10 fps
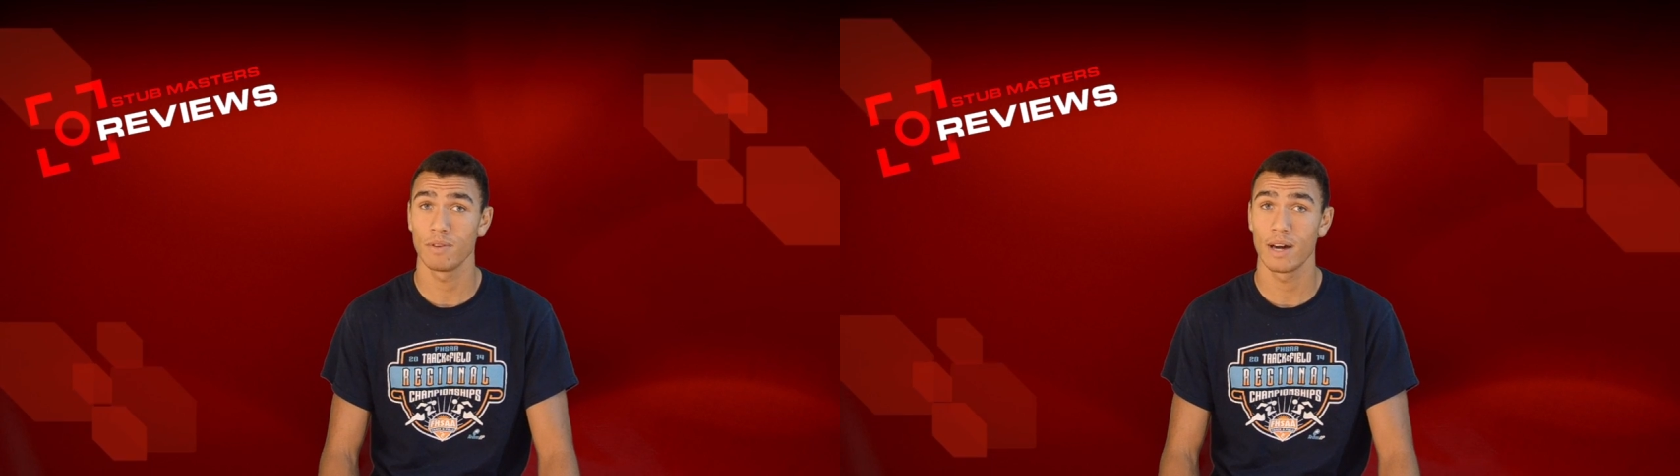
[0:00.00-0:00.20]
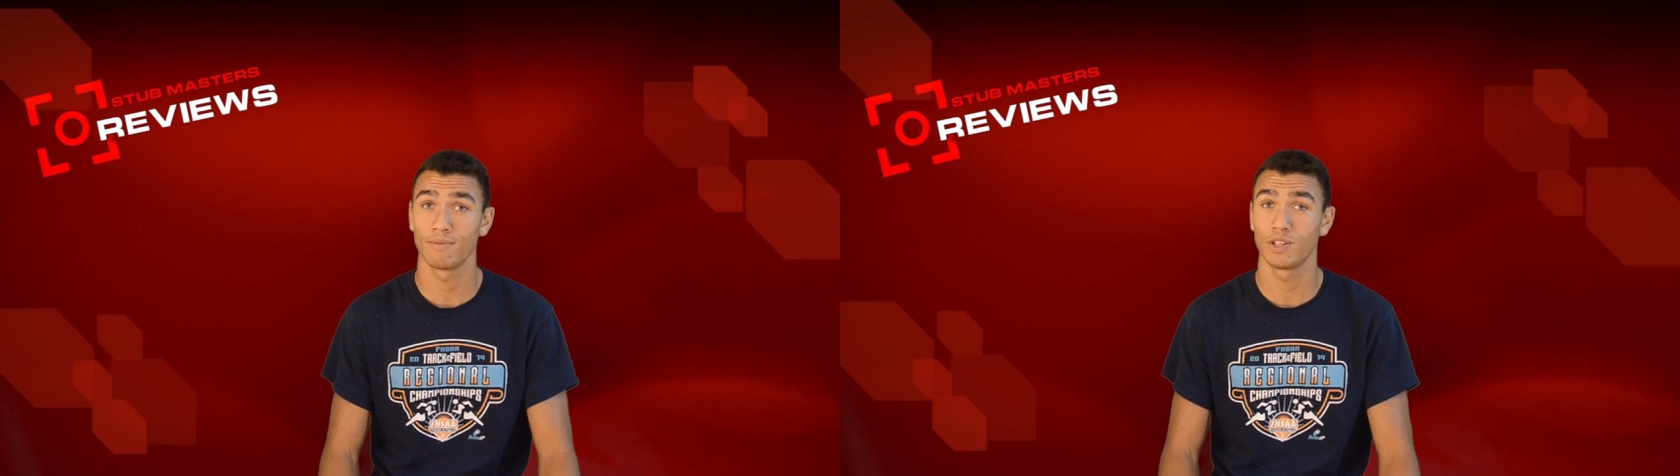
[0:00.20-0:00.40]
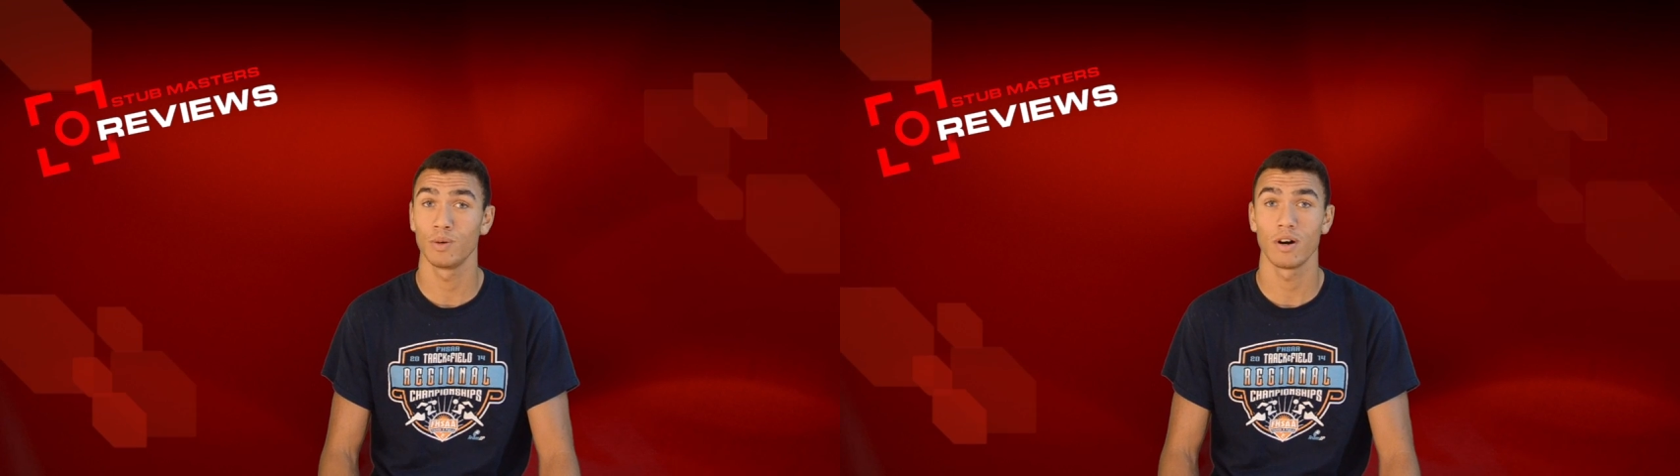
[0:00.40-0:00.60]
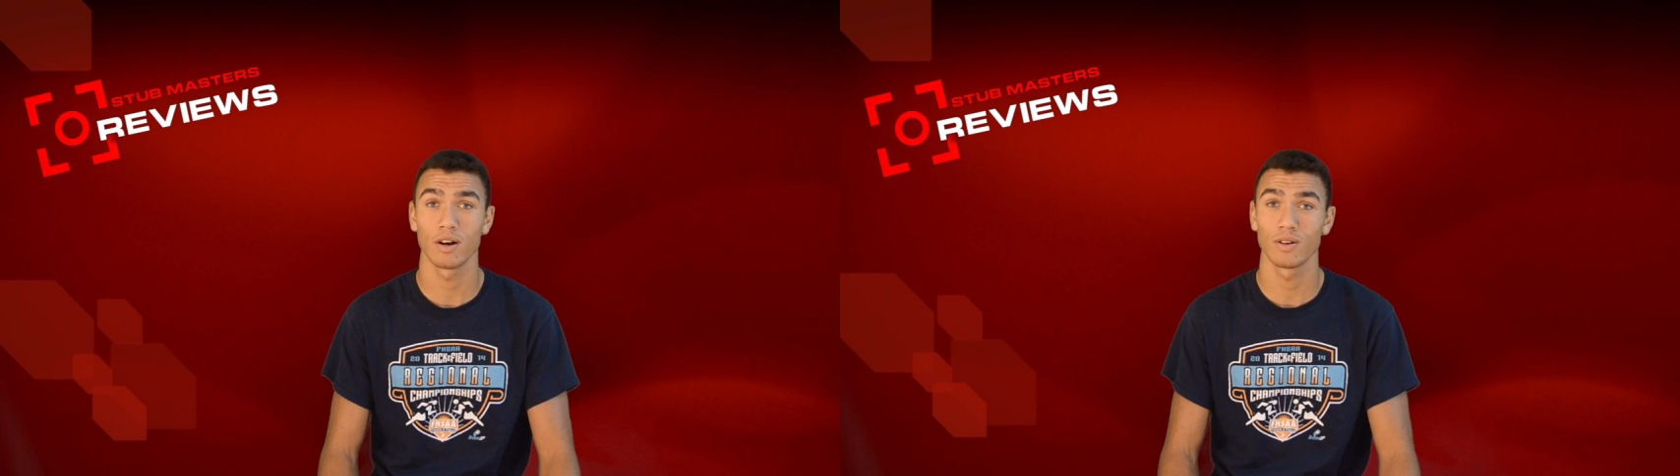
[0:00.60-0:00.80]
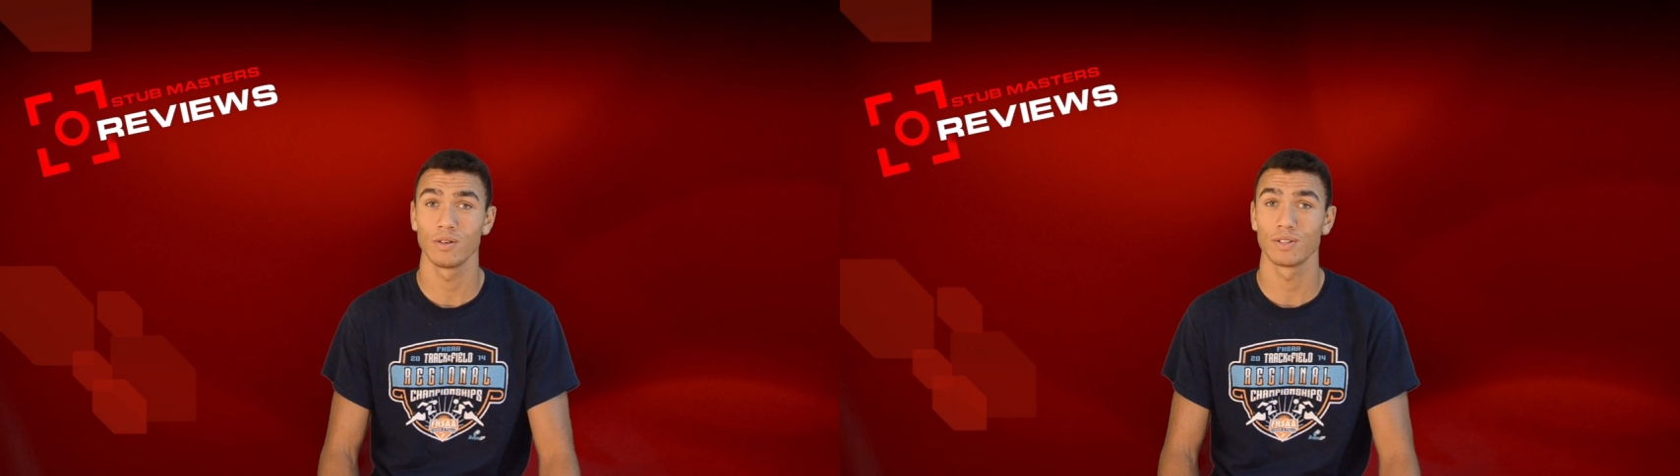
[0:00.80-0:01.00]
you have two
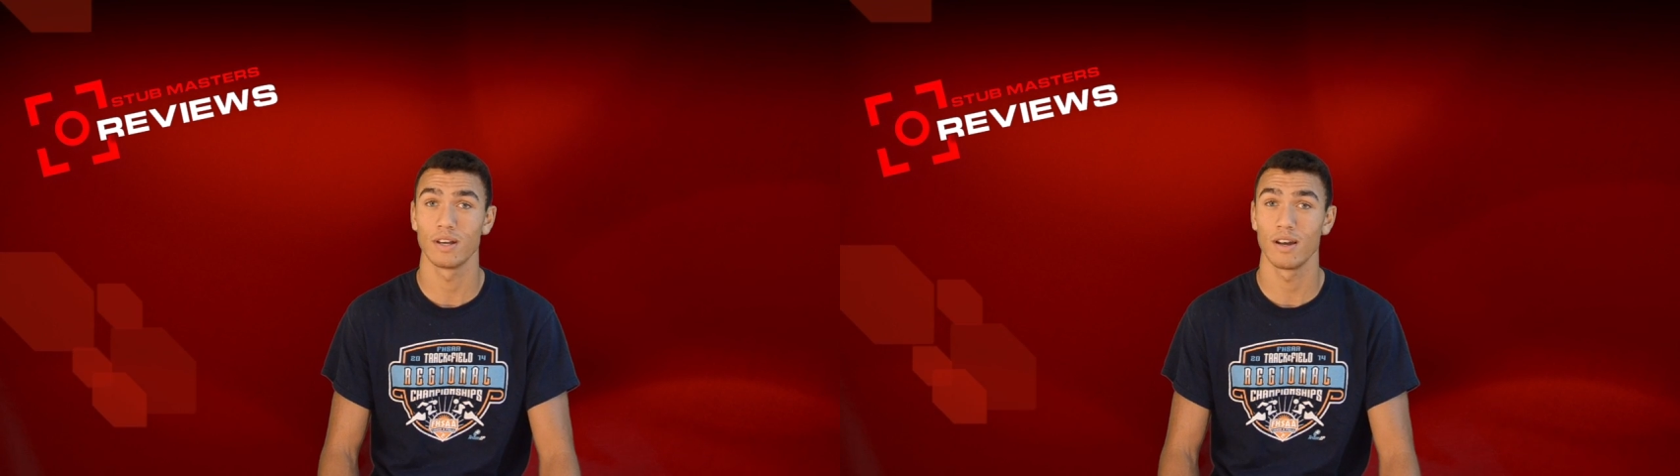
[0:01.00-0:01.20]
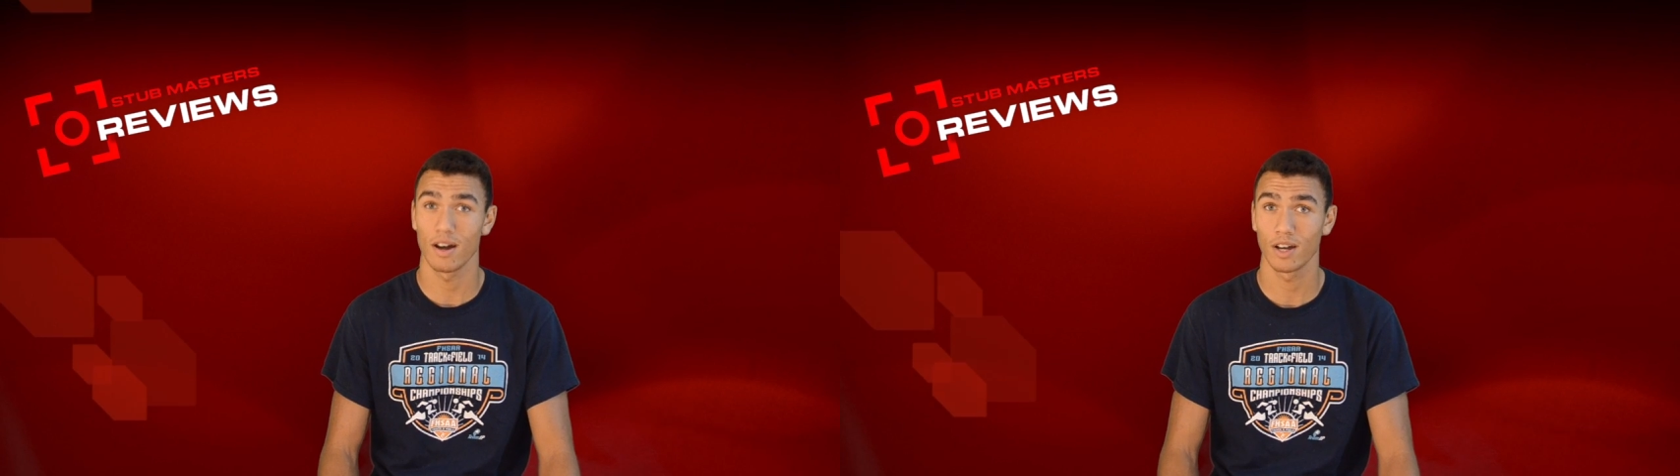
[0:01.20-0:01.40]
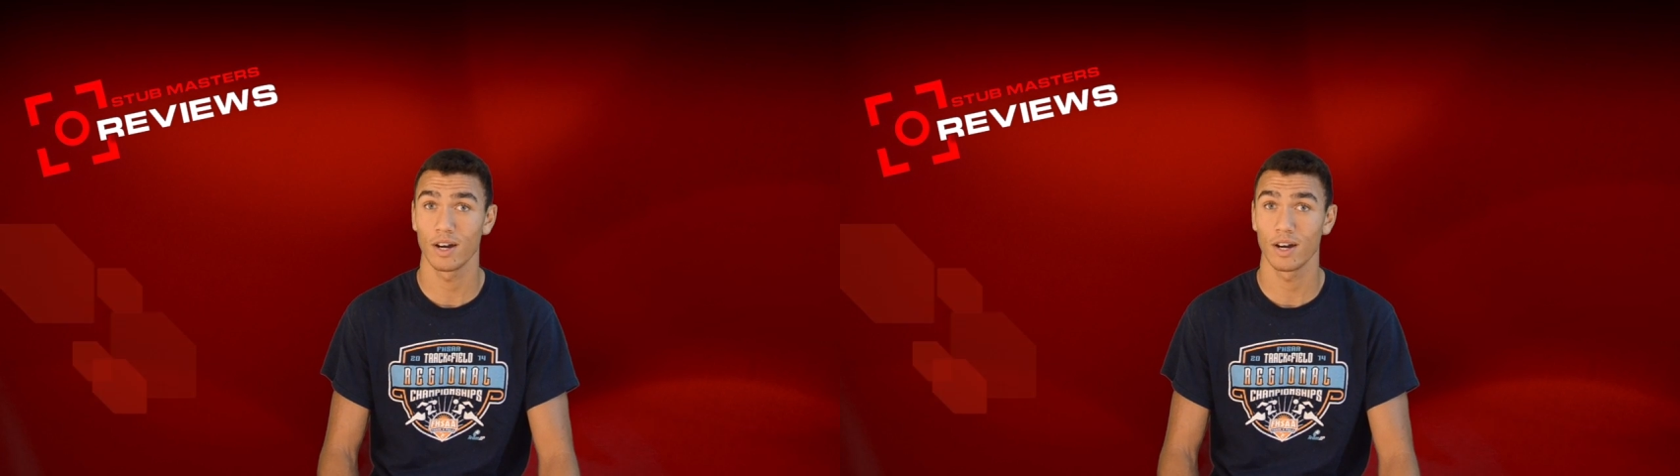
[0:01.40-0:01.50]
hot girls that knock